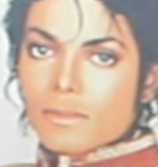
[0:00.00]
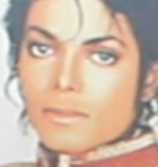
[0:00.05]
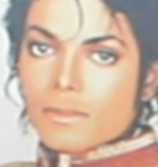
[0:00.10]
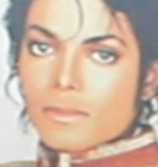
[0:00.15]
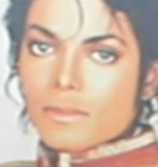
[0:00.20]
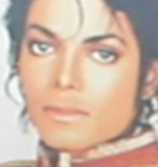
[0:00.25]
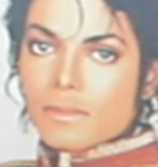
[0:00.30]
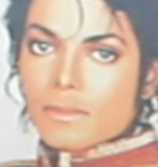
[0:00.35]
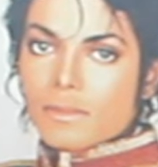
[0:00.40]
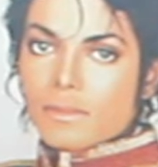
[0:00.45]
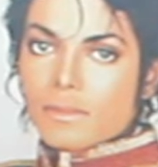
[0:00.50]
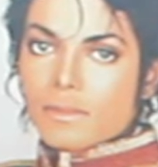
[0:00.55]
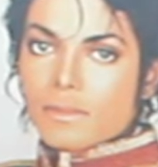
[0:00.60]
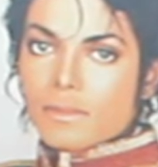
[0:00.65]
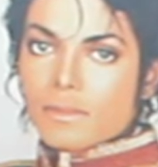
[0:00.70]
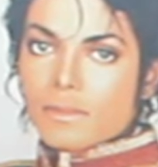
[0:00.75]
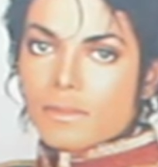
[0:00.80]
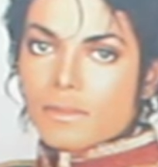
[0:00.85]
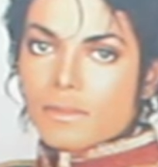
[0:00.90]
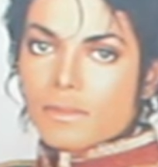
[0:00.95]

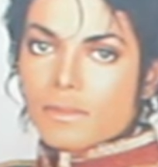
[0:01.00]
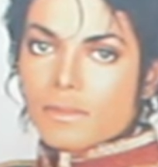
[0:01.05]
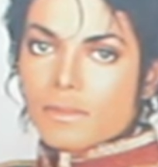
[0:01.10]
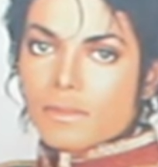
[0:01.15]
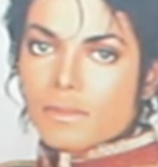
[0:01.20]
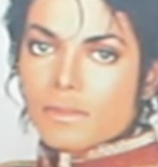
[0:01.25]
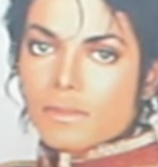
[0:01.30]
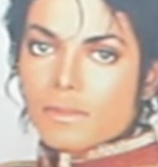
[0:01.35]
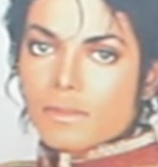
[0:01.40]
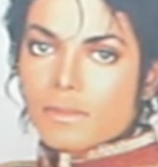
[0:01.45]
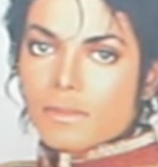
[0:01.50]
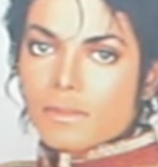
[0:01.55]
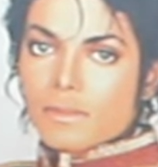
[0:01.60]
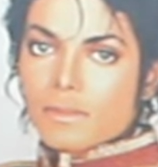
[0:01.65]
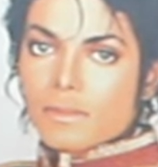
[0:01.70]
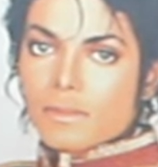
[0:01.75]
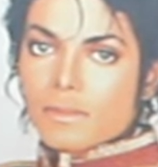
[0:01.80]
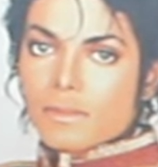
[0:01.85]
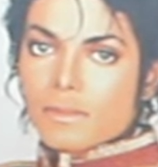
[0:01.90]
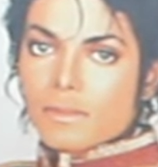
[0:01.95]

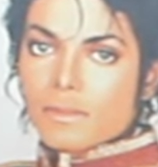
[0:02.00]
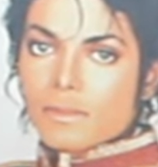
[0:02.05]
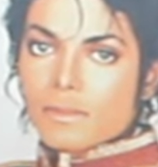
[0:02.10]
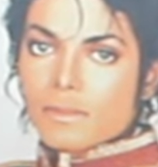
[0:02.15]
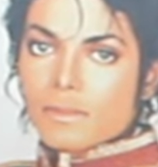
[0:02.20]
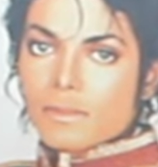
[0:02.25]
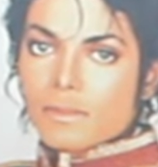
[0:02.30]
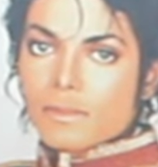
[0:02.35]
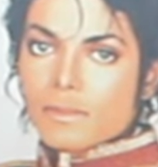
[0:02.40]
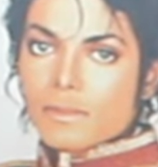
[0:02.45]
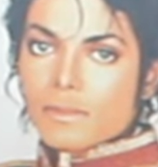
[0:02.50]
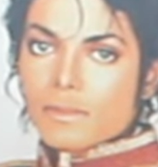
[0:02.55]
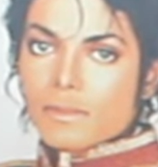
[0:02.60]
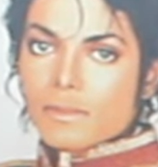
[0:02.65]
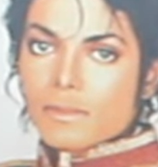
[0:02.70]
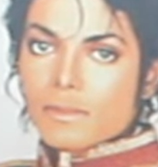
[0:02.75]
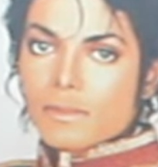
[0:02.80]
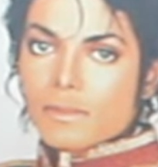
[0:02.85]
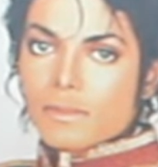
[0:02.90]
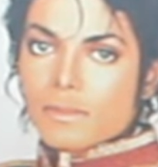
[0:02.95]

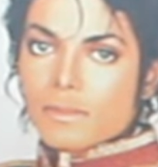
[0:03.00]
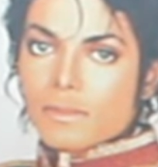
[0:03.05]
No words are spoken by the person on screen.